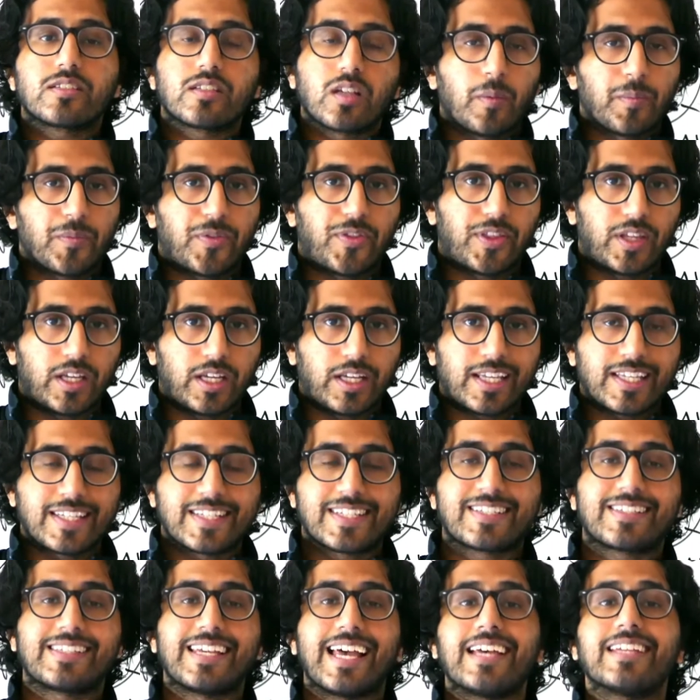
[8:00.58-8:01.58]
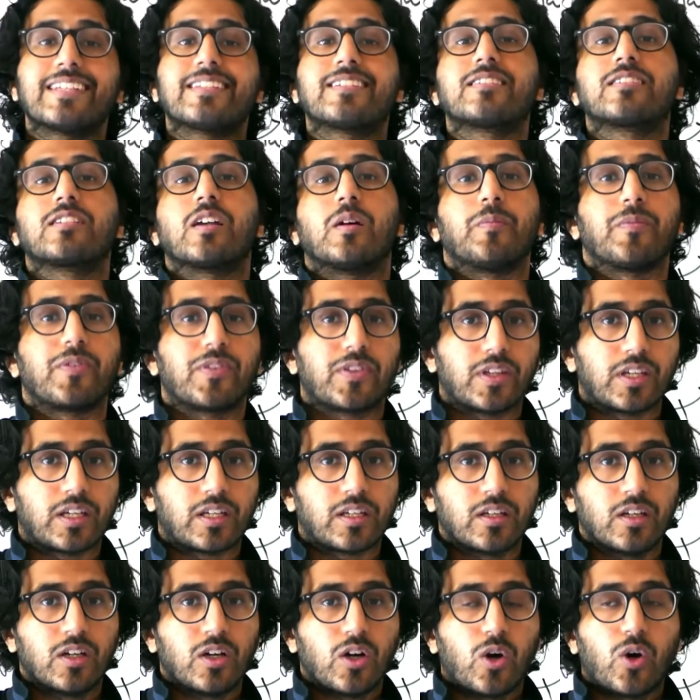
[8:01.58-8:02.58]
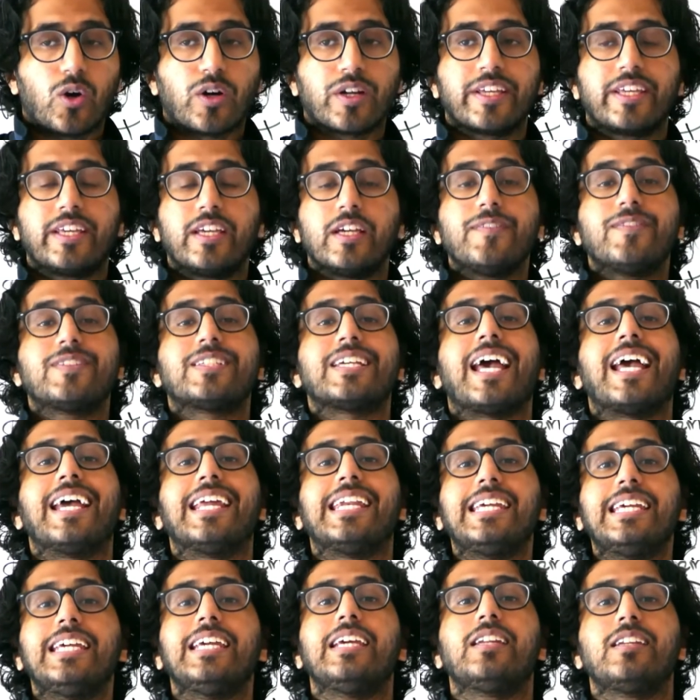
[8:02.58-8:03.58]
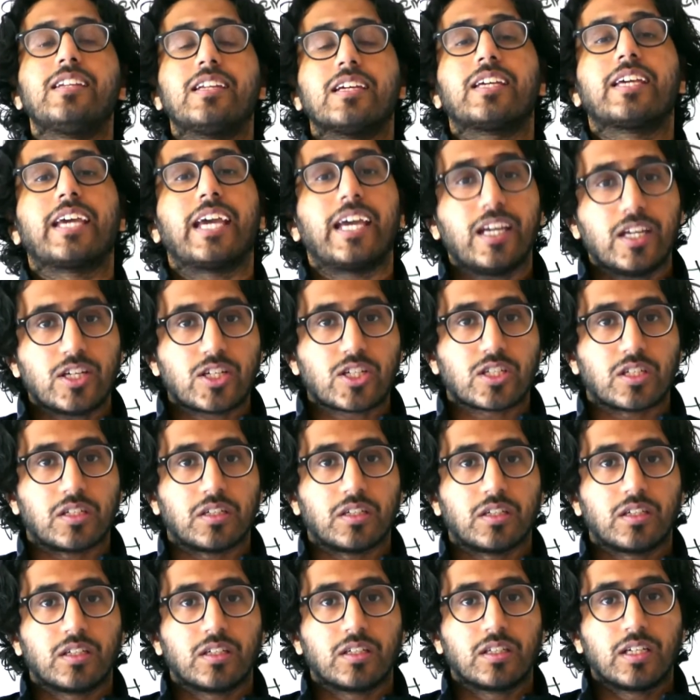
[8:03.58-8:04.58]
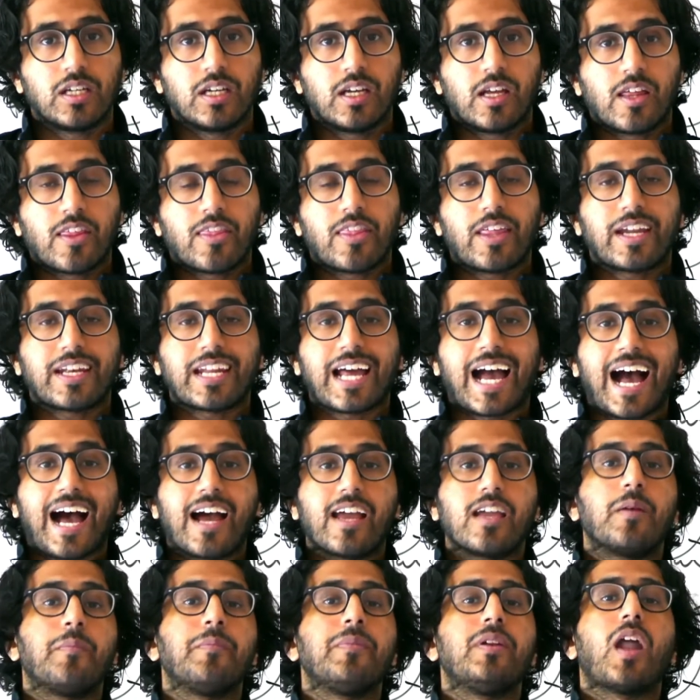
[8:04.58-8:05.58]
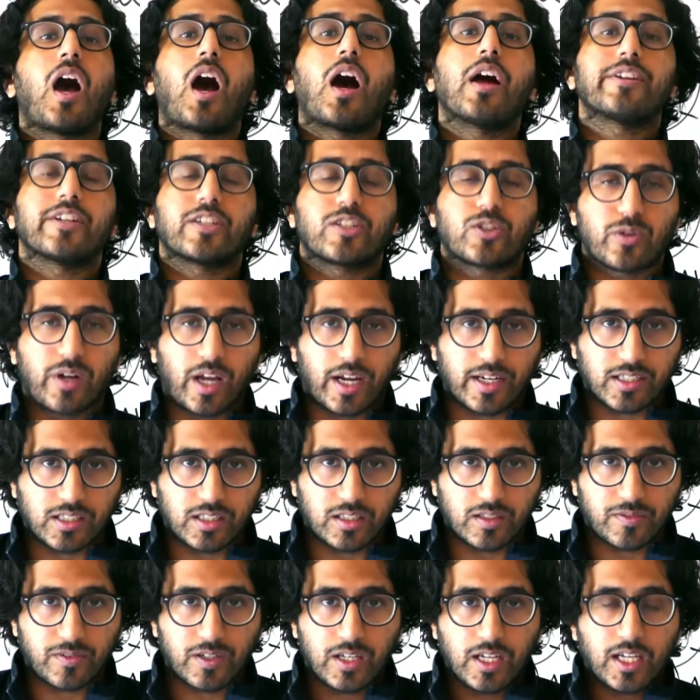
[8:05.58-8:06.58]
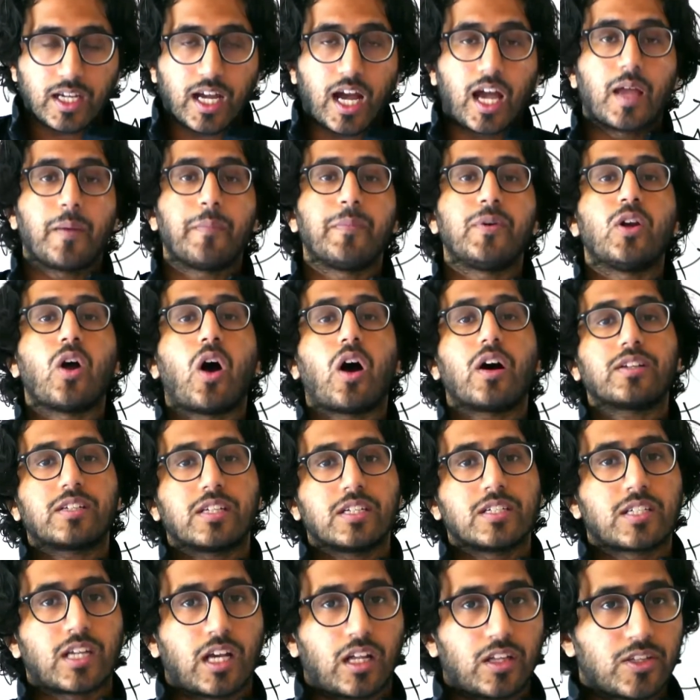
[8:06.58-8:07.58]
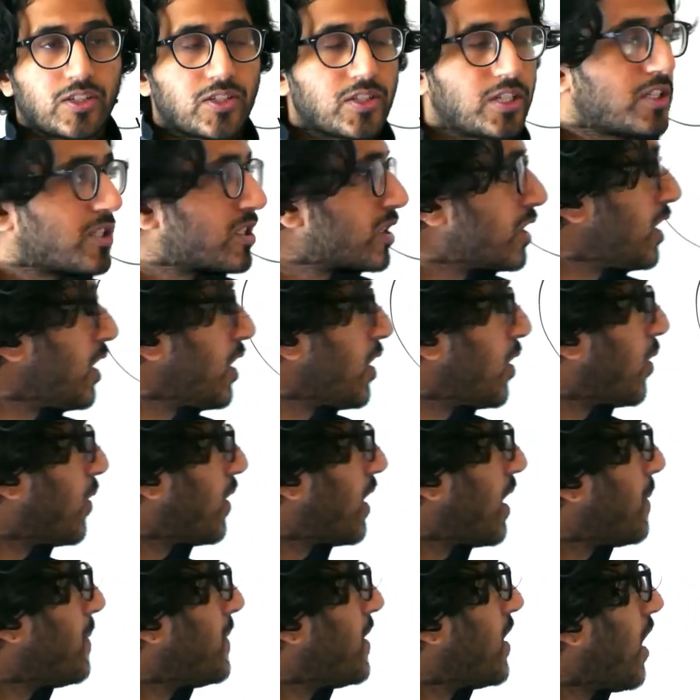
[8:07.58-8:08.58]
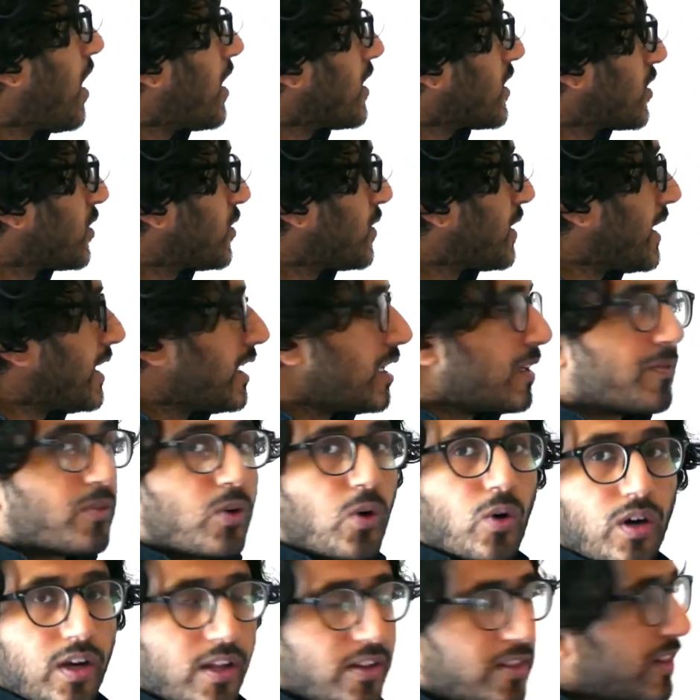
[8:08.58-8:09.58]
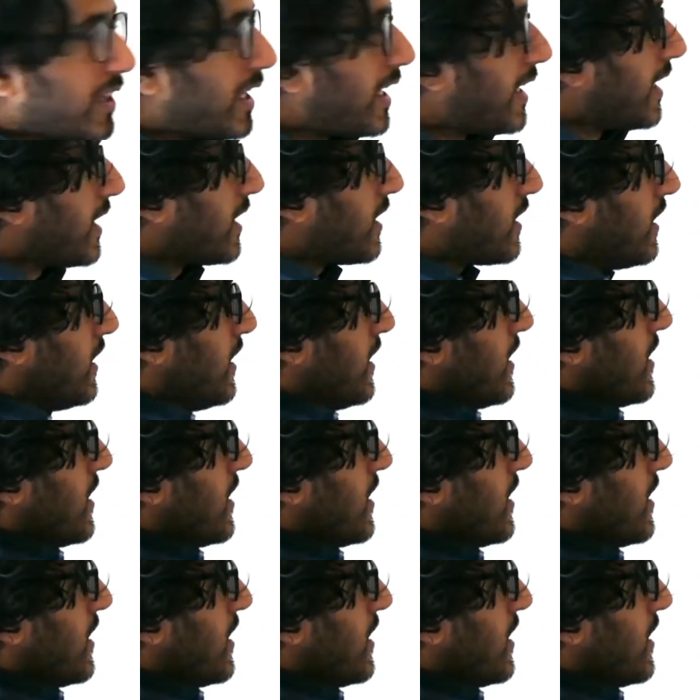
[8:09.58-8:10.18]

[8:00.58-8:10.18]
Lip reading: something, says something, or gives any indication that I am not attractive, I am not intelligent, or I'm not creative or athletic,